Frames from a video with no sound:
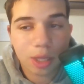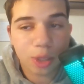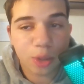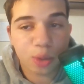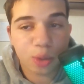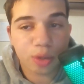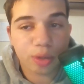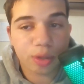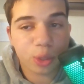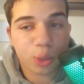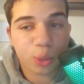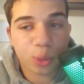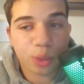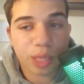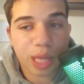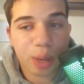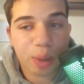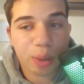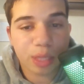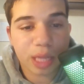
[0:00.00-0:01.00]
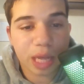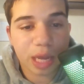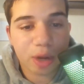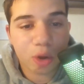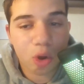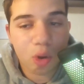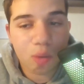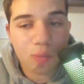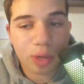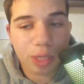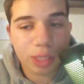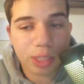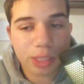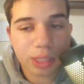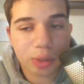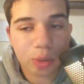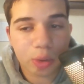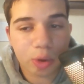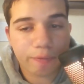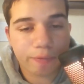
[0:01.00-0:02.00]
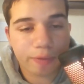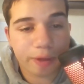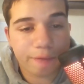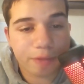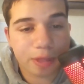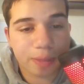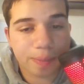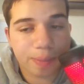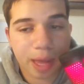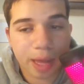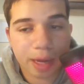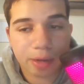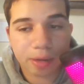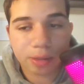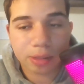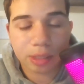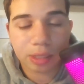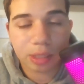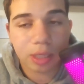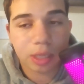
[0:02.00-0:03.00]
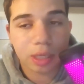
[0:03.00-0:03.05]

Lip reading: You allow a lot of home runs there off lefty batters.